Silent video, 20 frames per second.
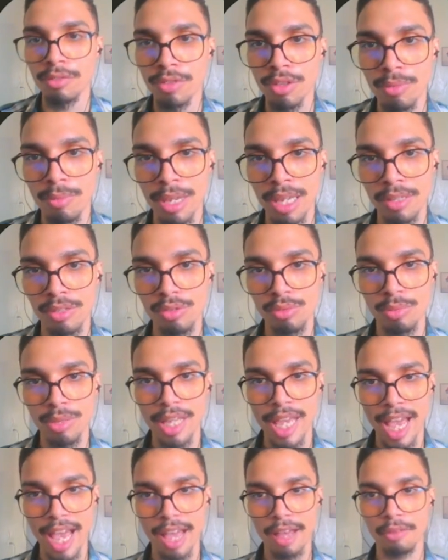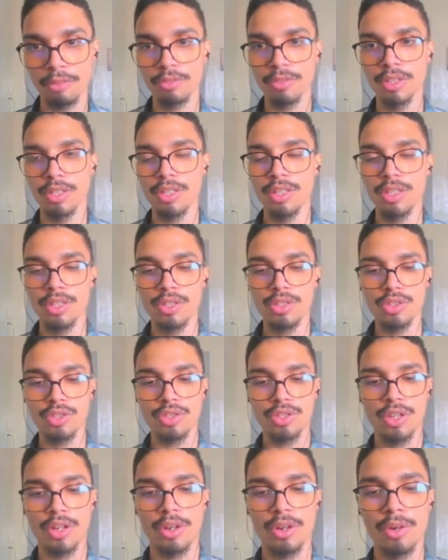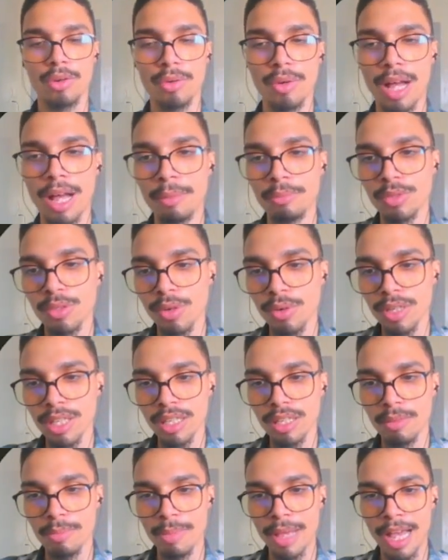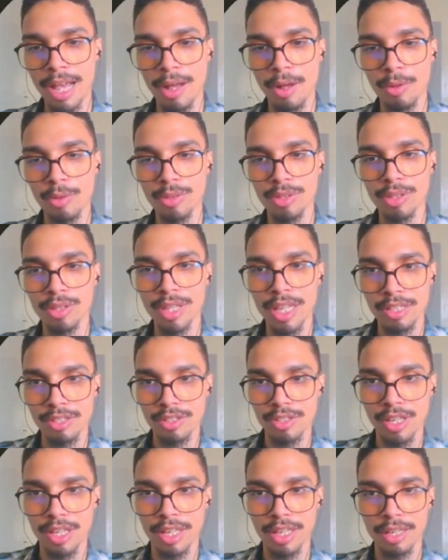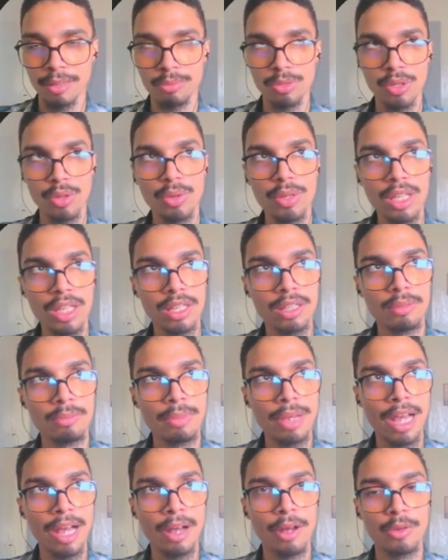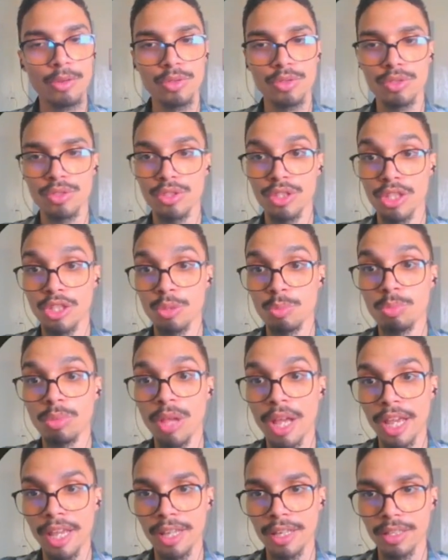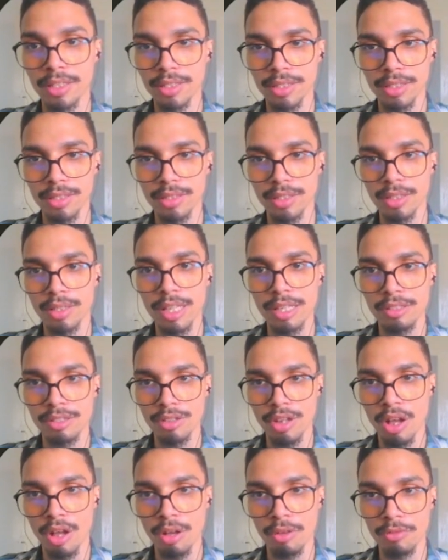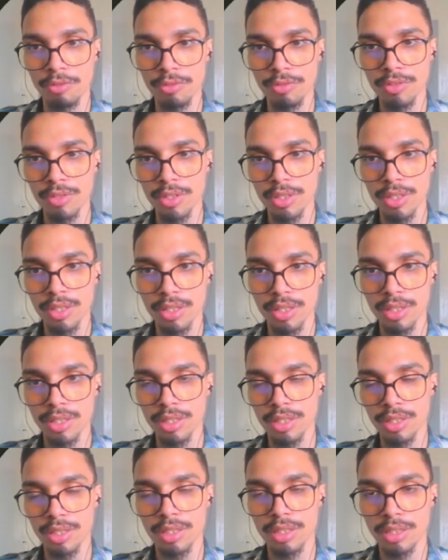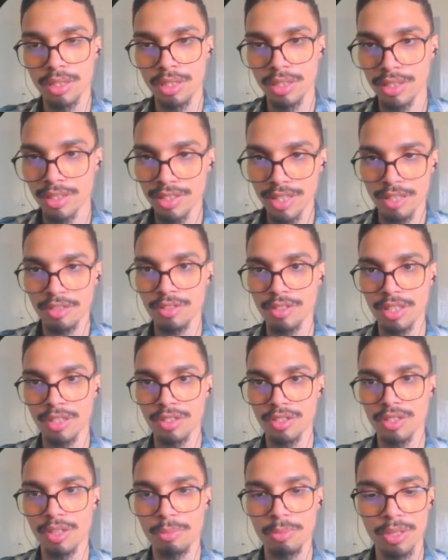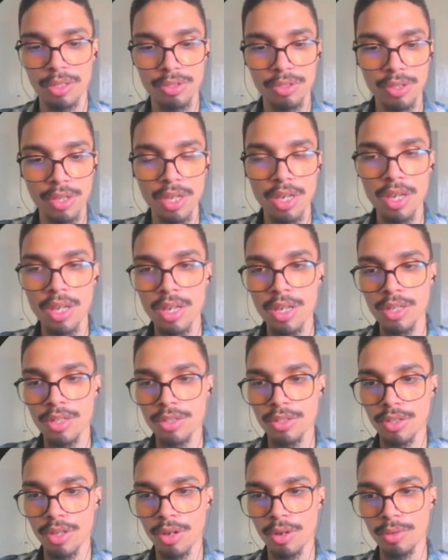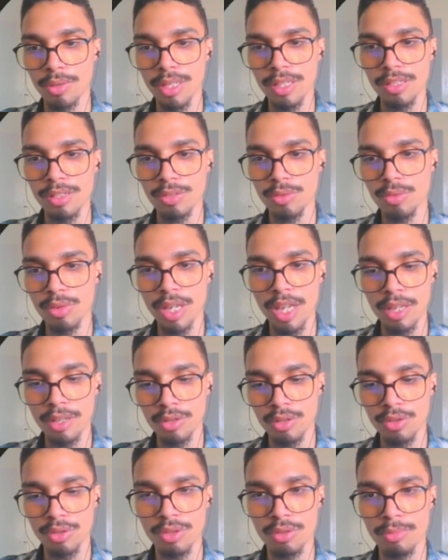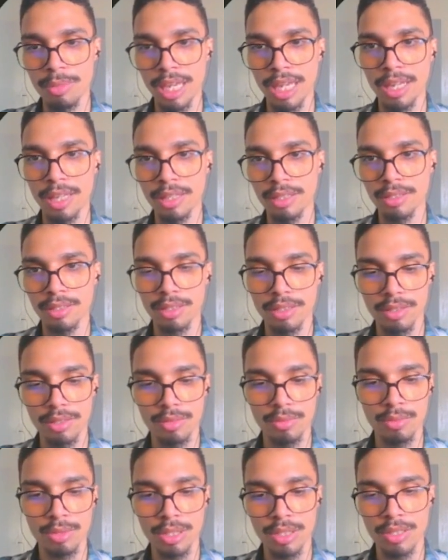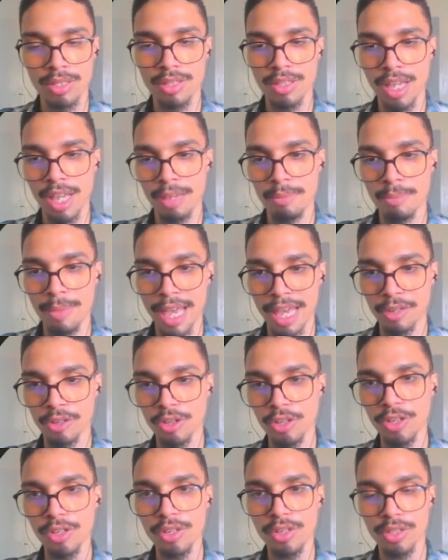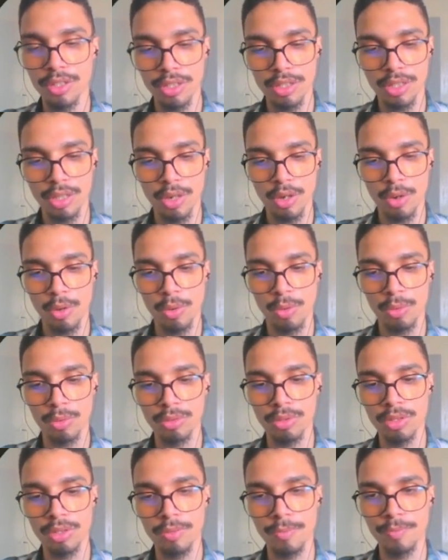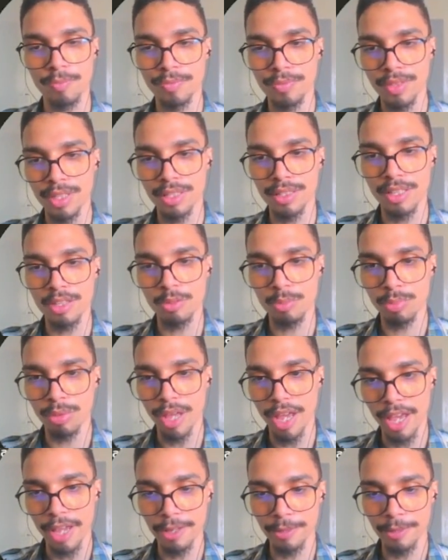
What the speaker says: commands we have. So I'm talking about listing. I'm talking about displaying the list of the existing snippets. So let's create a new command with the same manner called display.